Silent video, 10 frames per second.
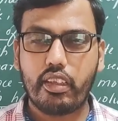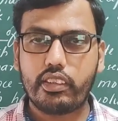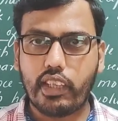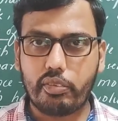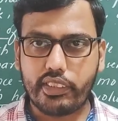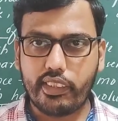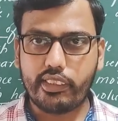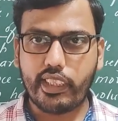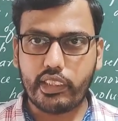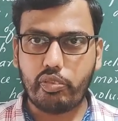
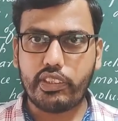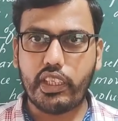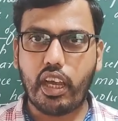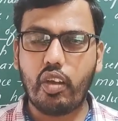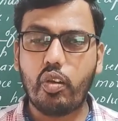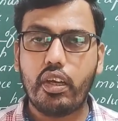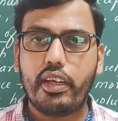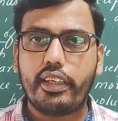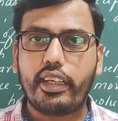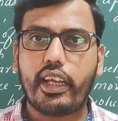Substances which have
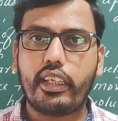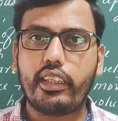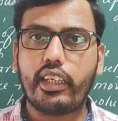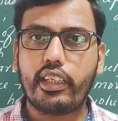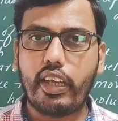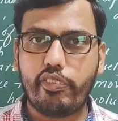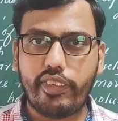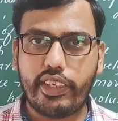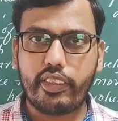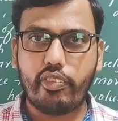neither
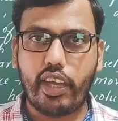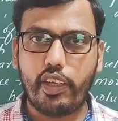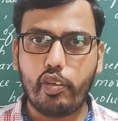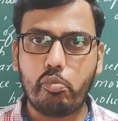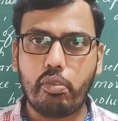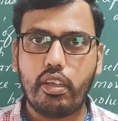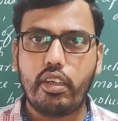definite volume